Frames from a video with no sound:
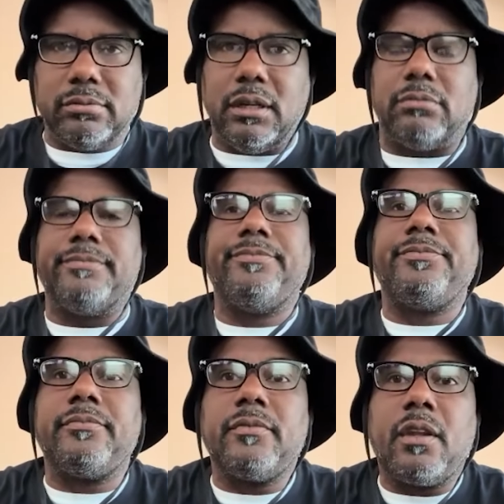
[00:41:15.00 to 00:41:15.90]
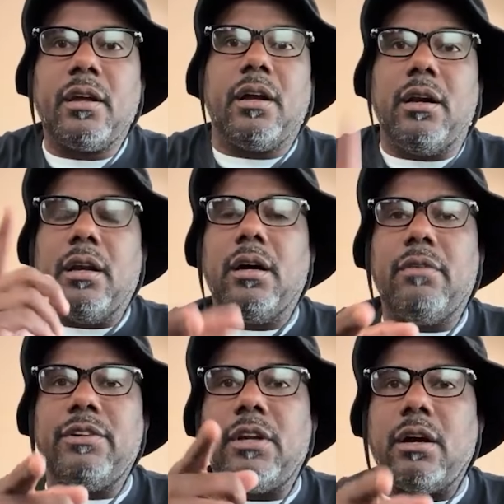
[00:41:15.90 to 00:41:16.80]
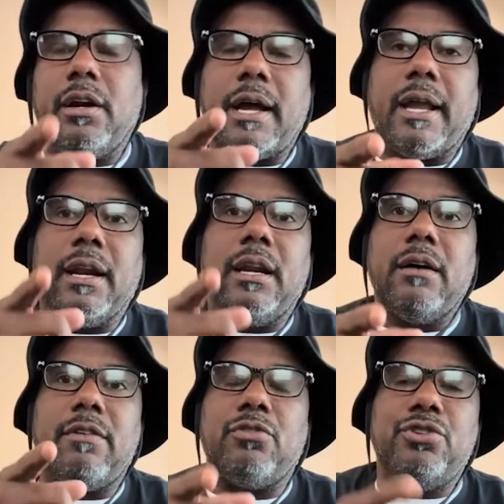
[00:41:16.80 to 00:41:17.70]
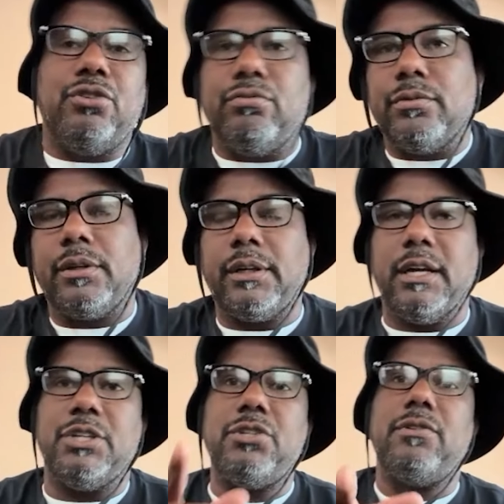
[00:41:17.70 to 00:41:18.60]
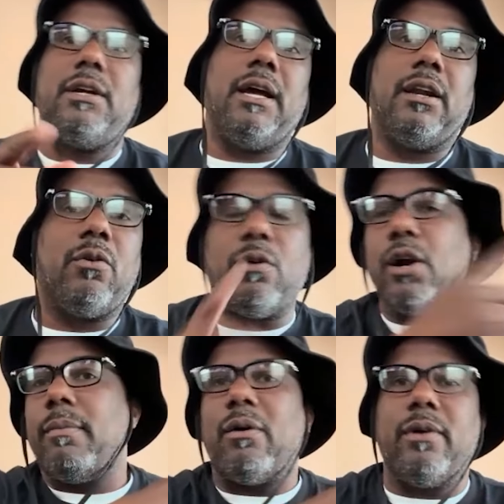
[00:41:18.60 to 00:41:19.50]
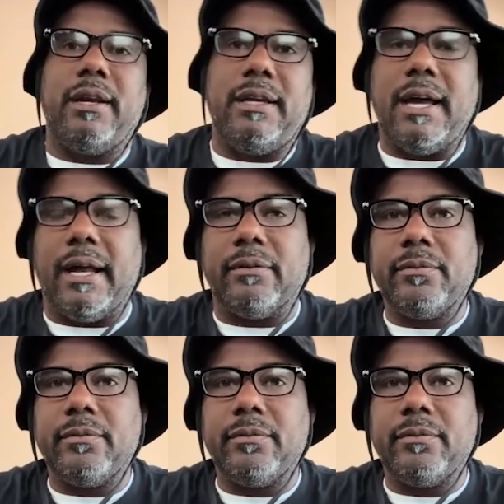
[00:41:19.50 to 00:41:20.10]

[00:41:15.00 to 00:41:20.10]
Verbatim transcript: No. Love is learning how to love on you. Get you together. Don't worry about what he got.